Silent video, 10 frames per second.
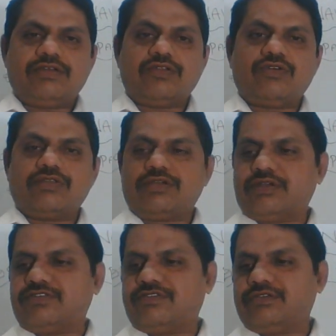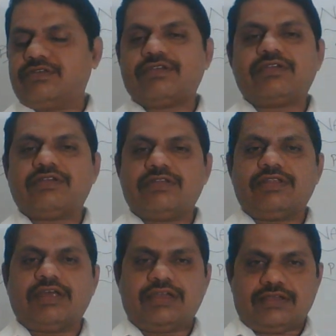known
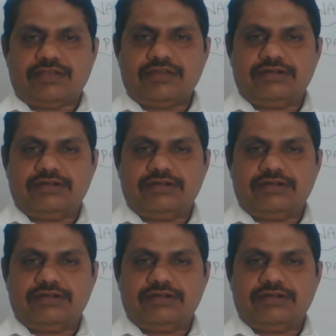like